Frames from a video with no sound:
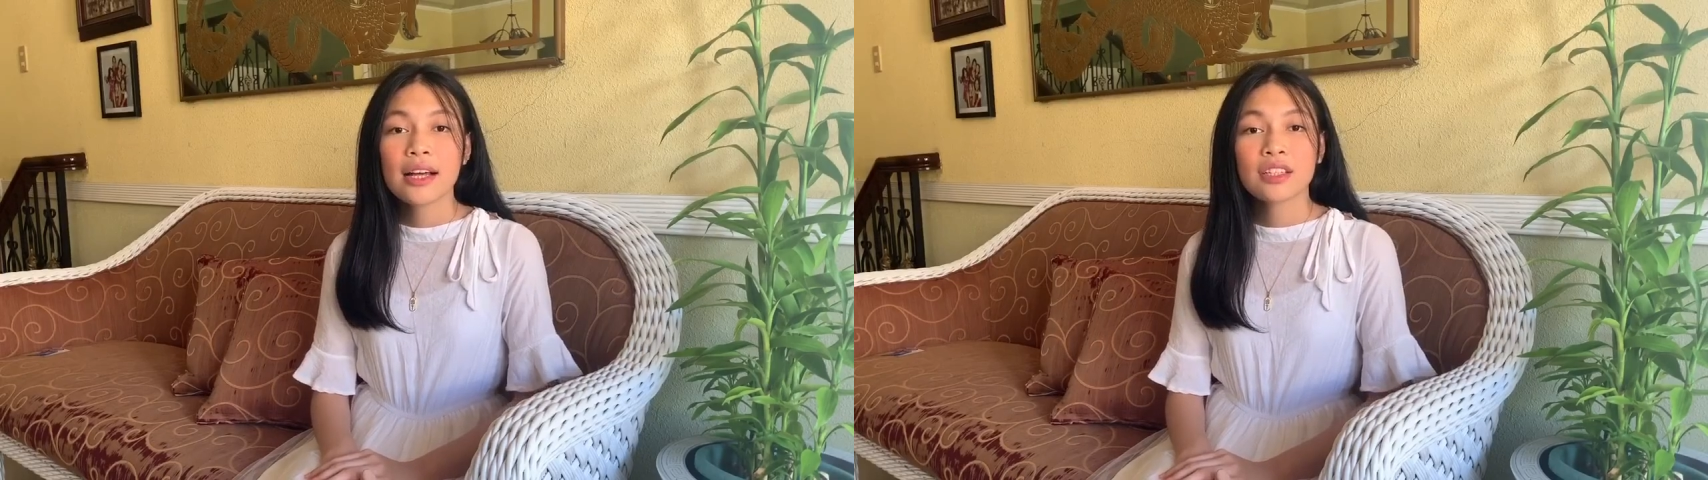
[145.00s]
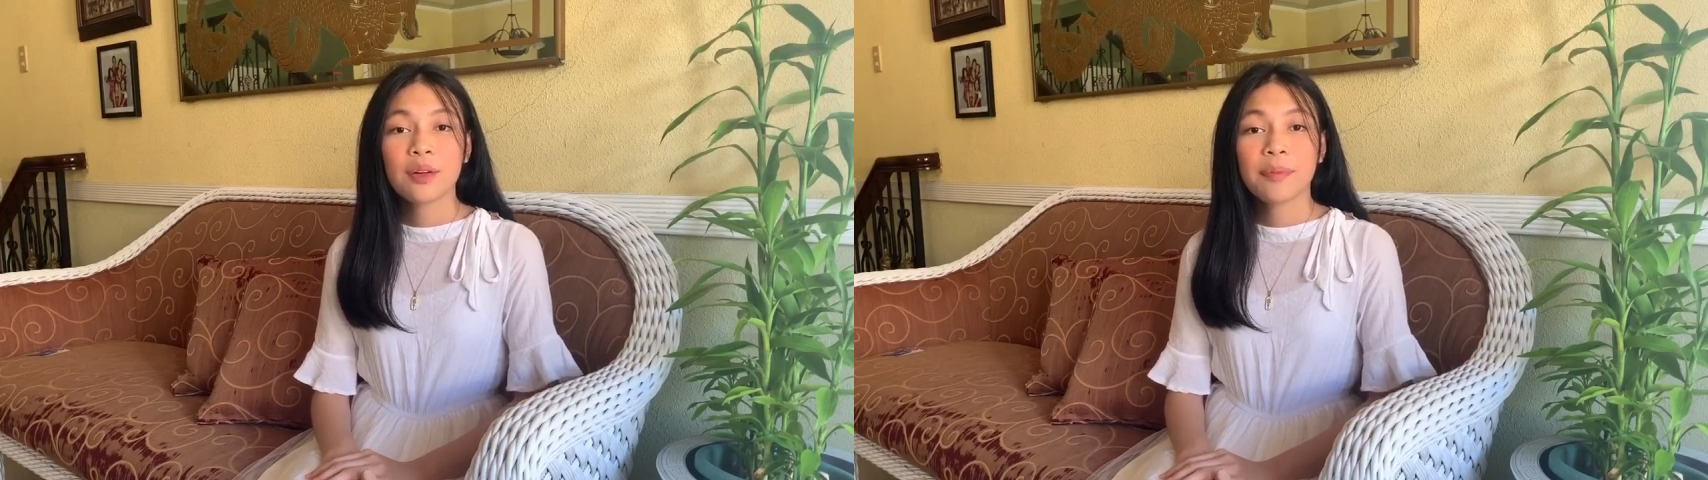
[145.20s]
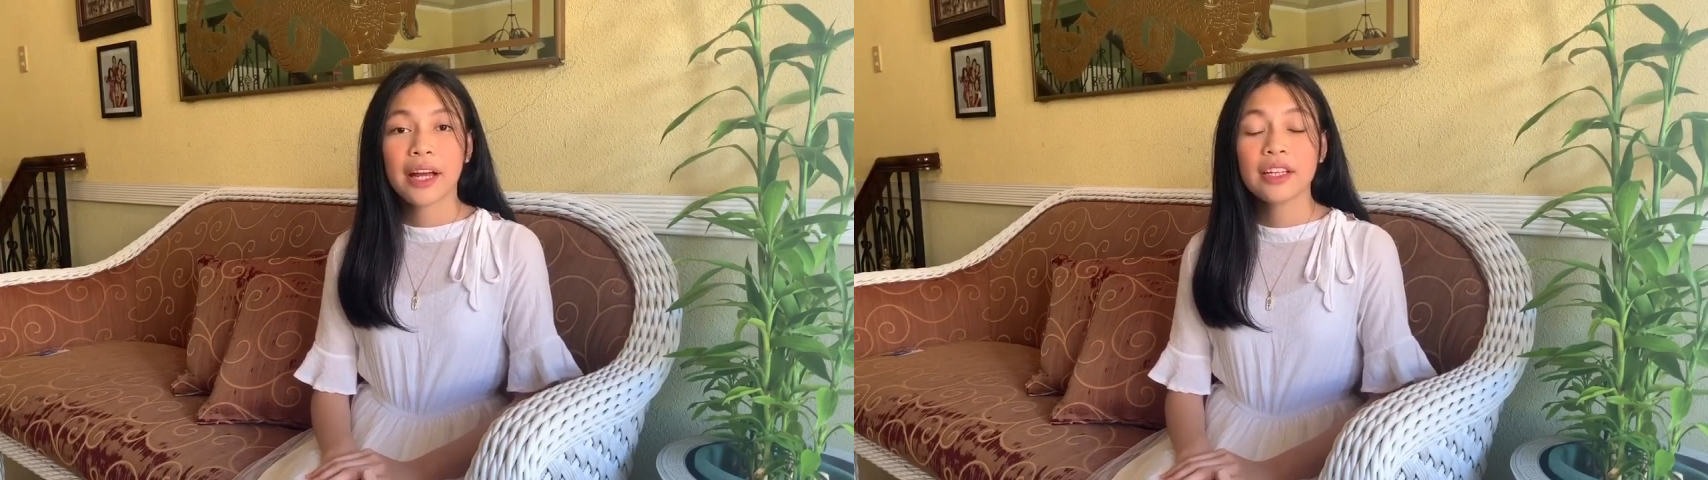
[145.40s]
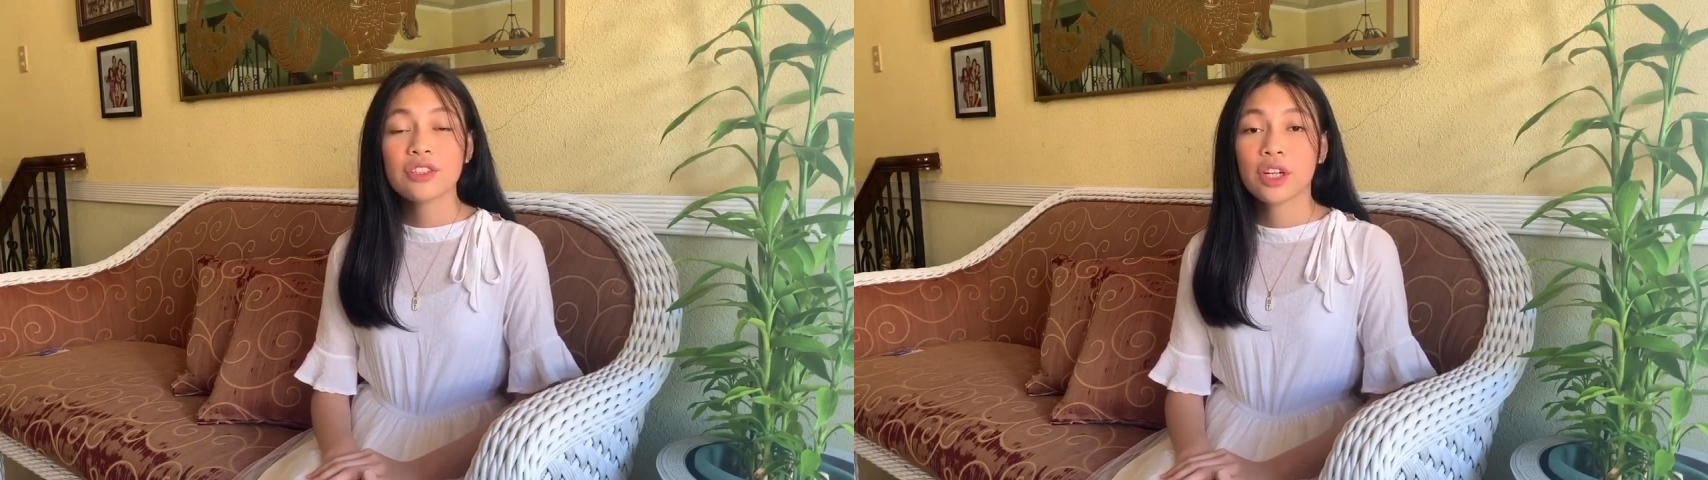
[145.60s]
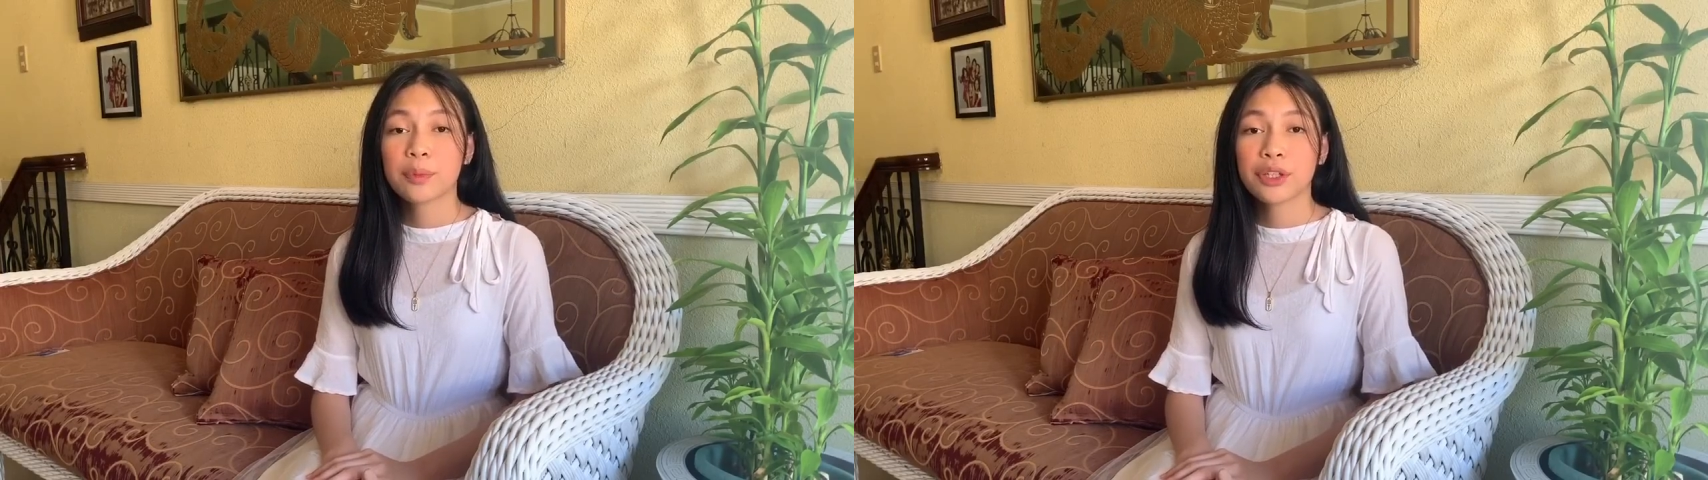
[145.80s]
As a companion
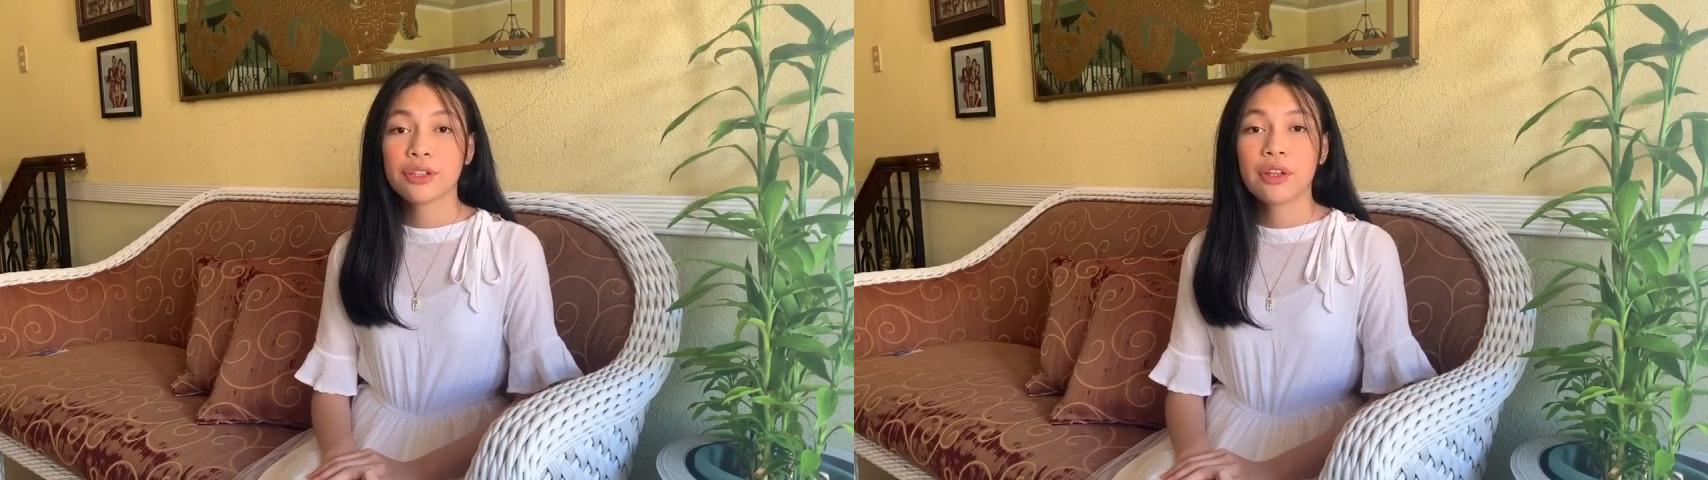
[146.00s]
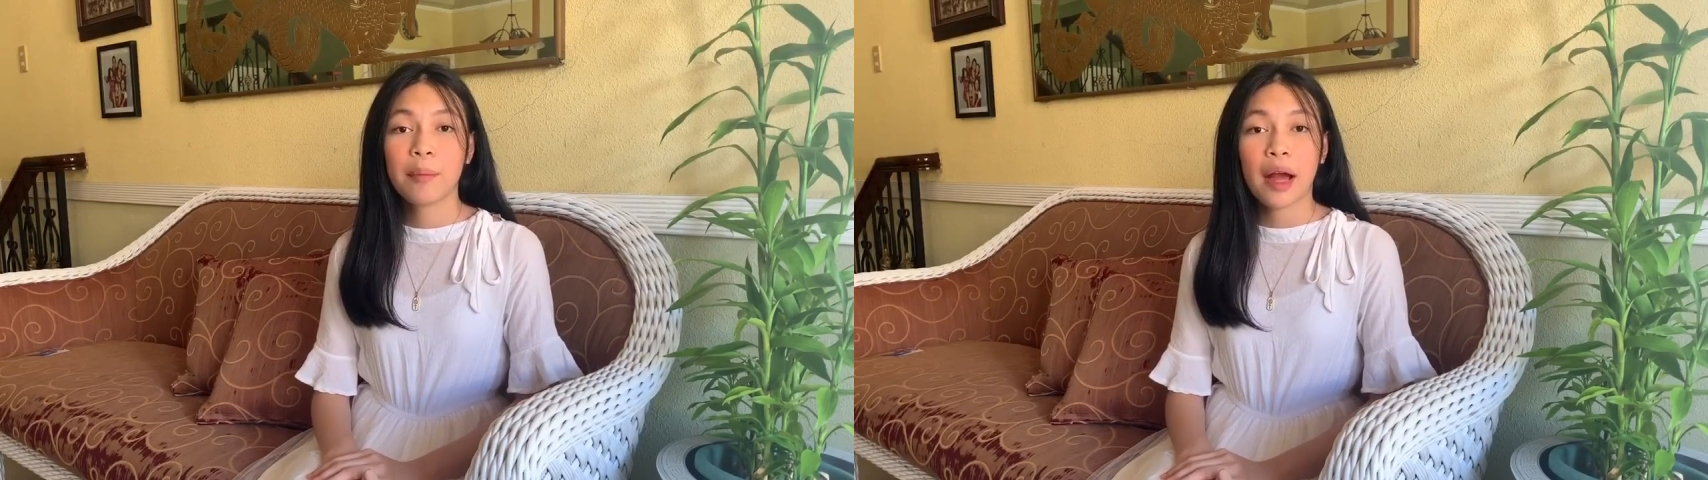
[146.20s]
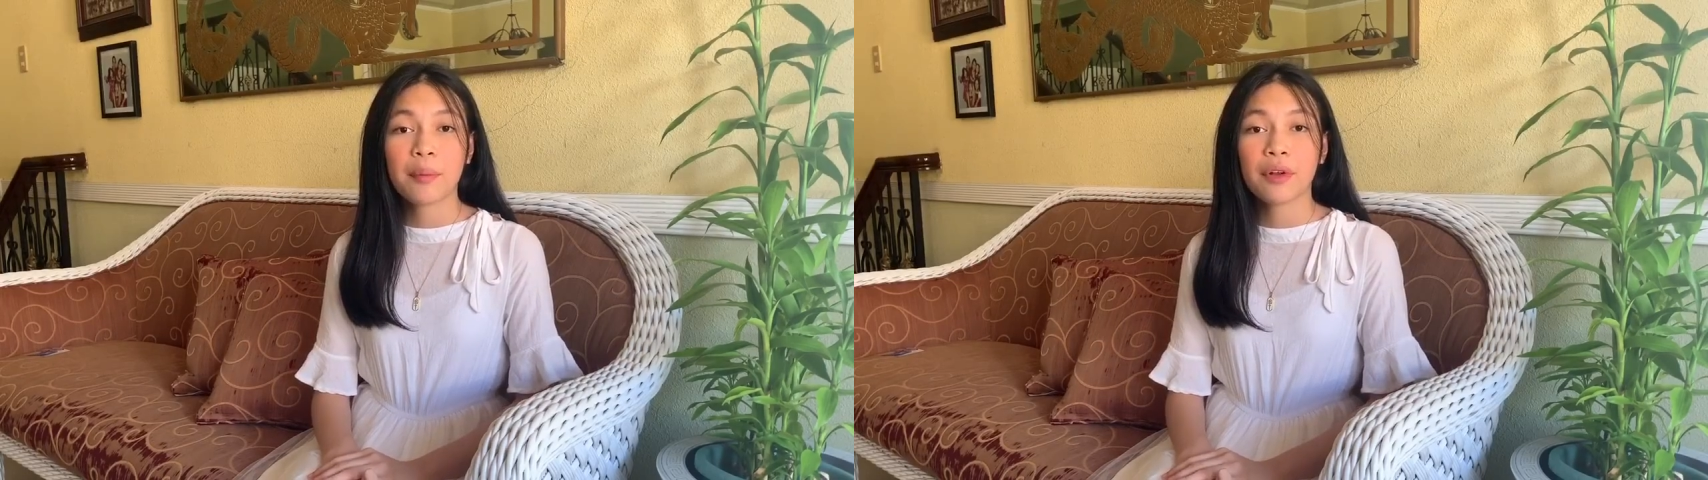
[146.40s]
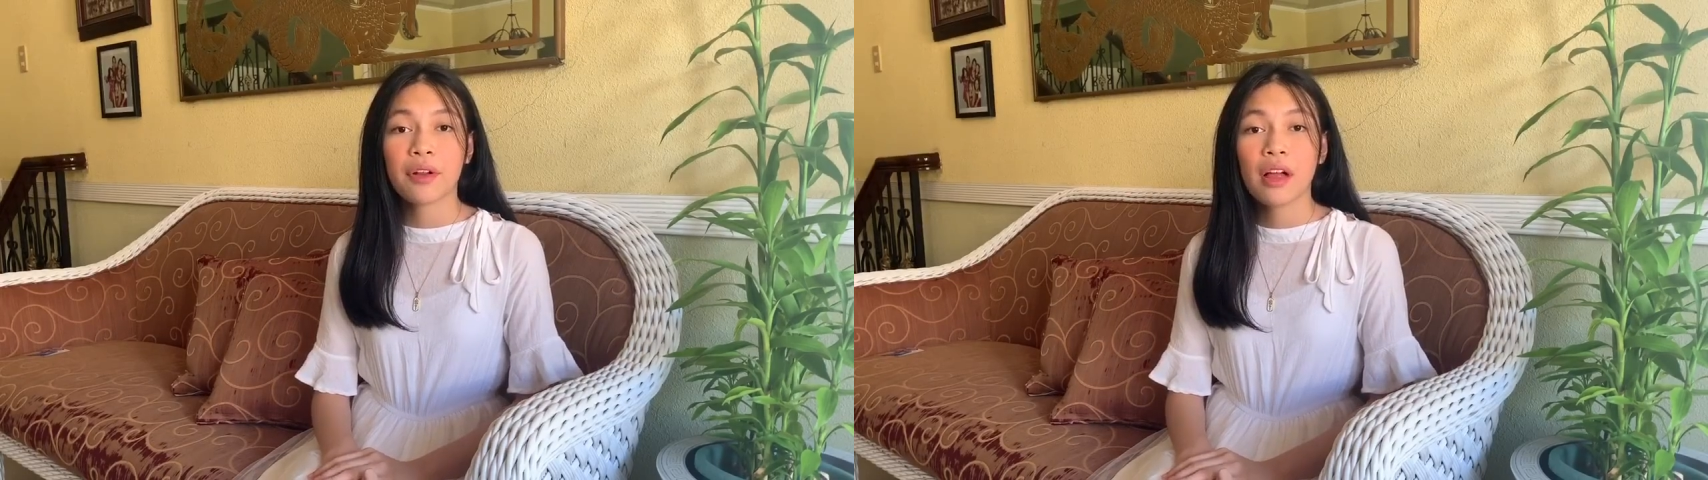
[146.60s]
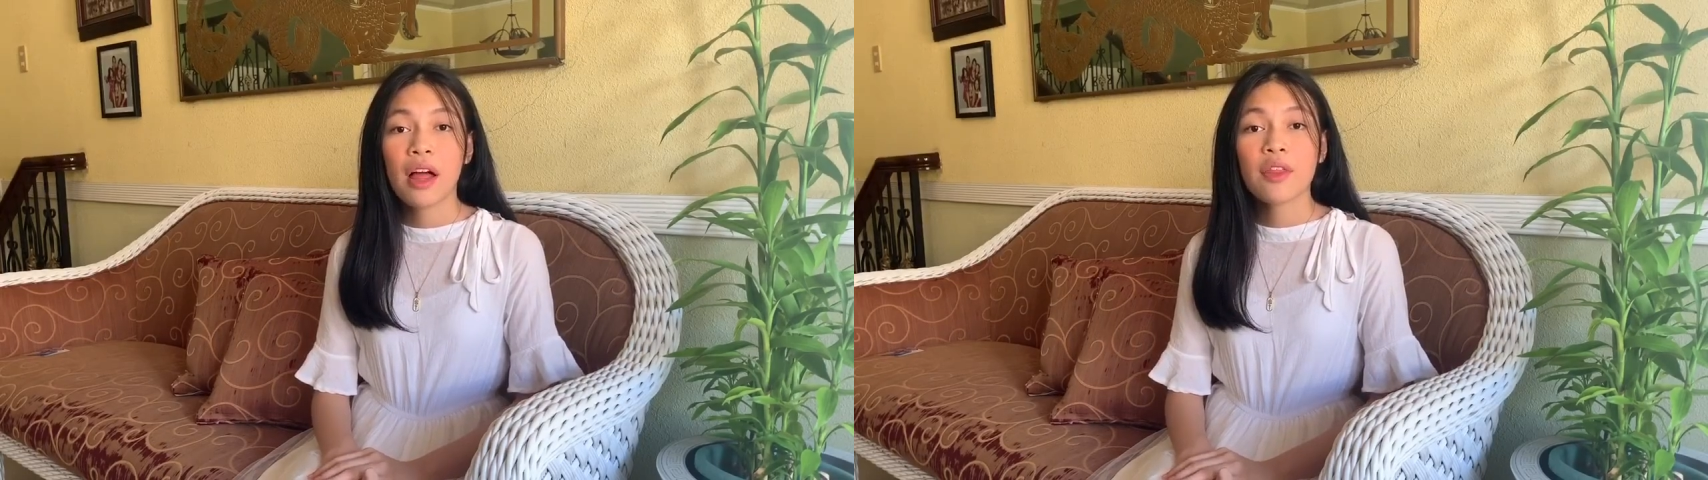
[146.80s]
scripture to the Bible,